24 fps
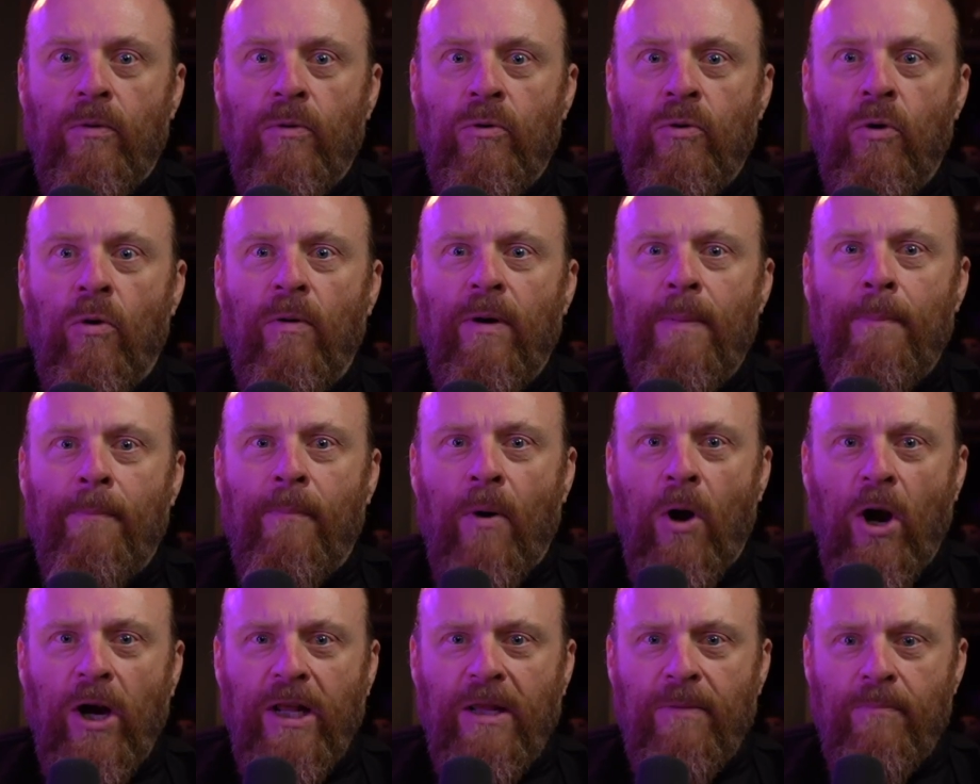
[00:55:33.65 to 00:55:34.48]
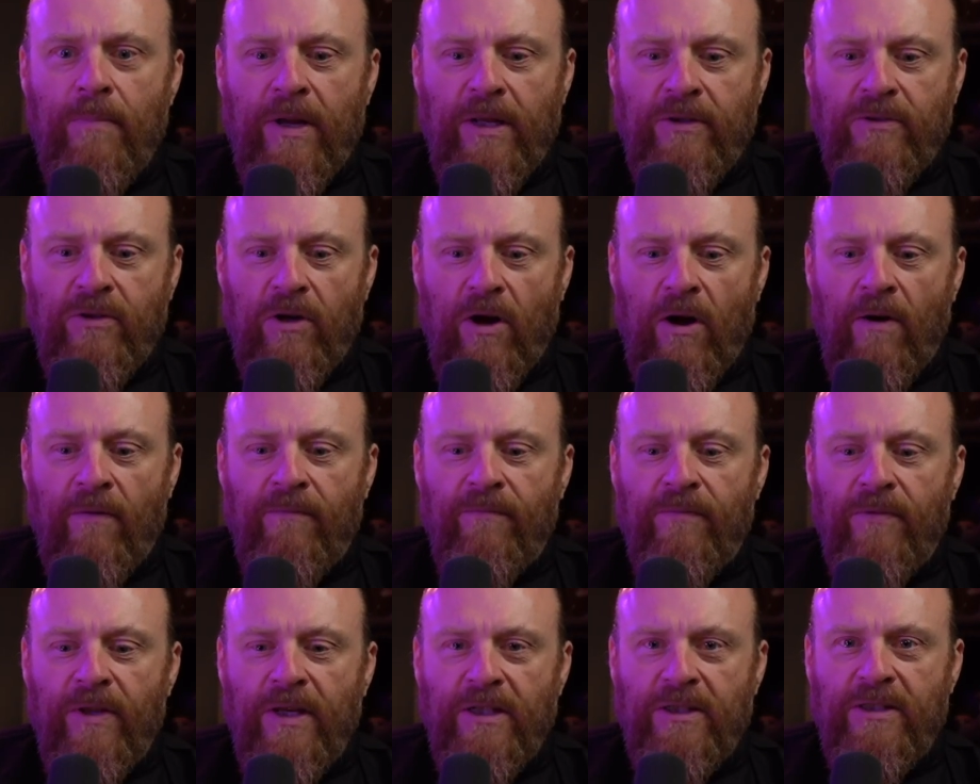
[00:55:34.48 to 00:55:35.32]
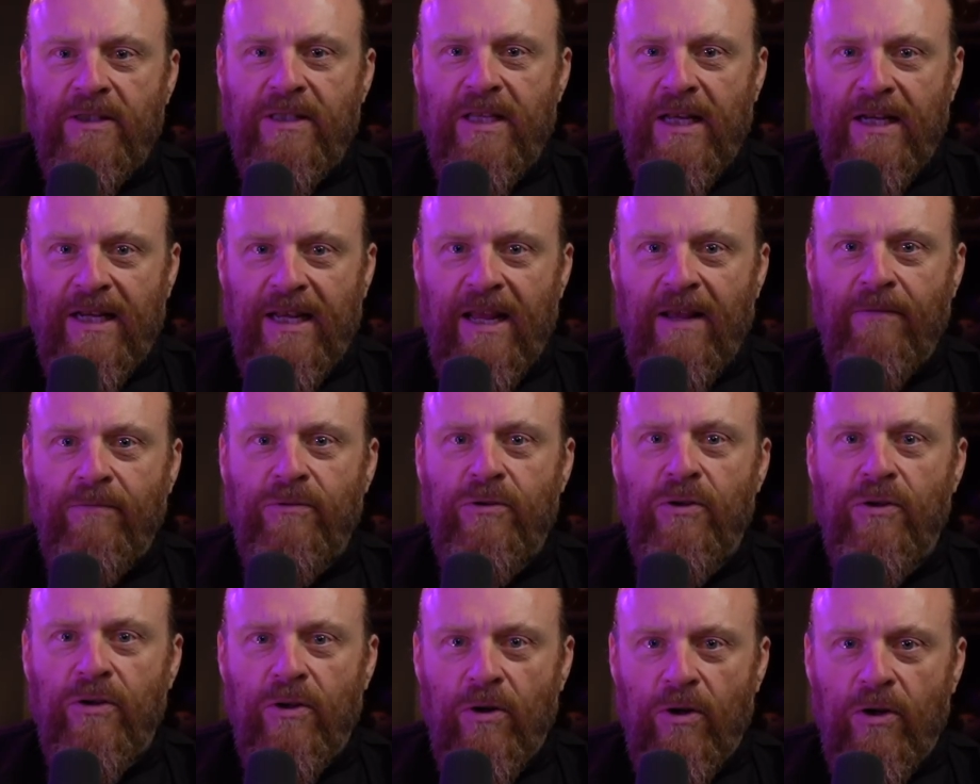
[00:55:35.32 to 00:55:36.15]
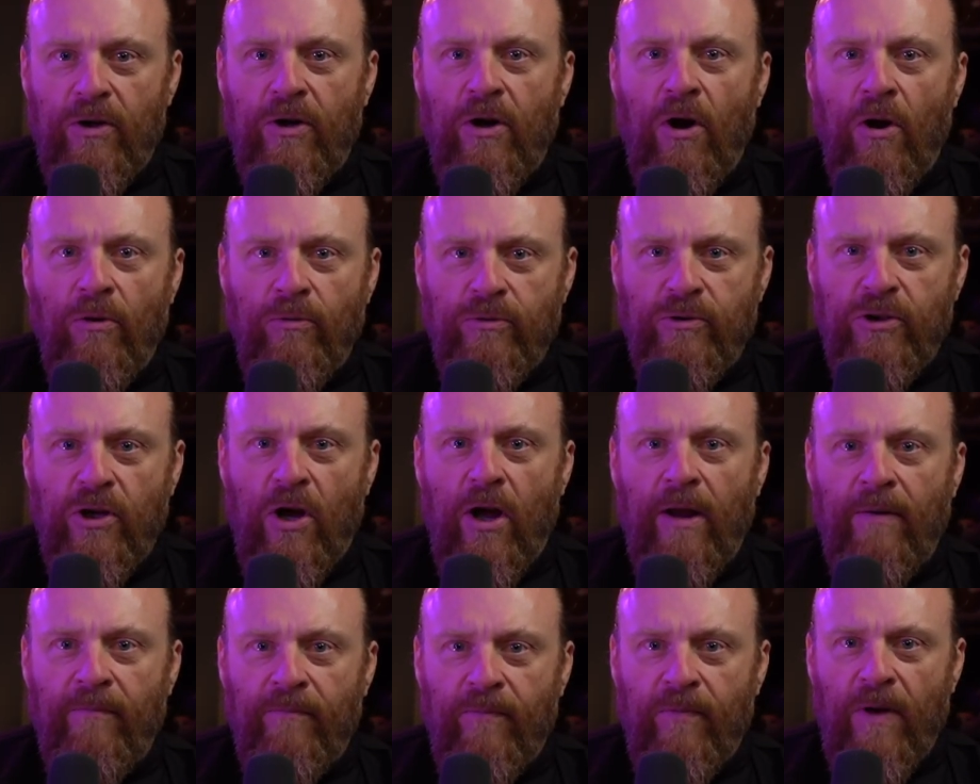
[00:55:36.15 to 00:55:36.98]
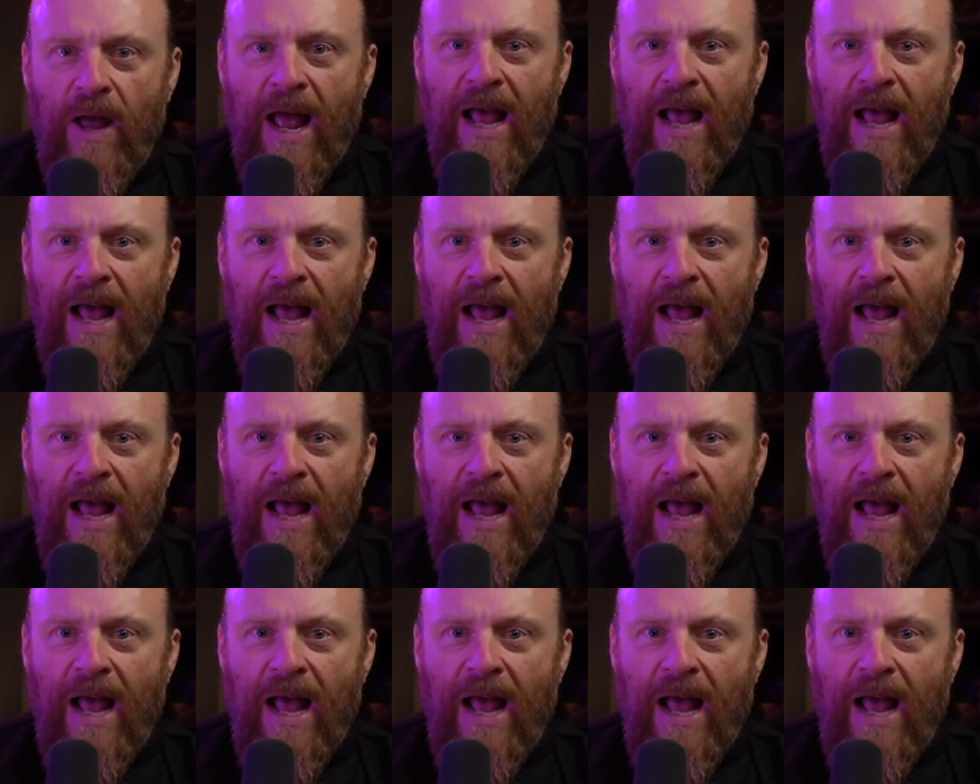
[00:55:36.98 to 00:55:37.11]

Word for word: your embodiment of this that gives you the go time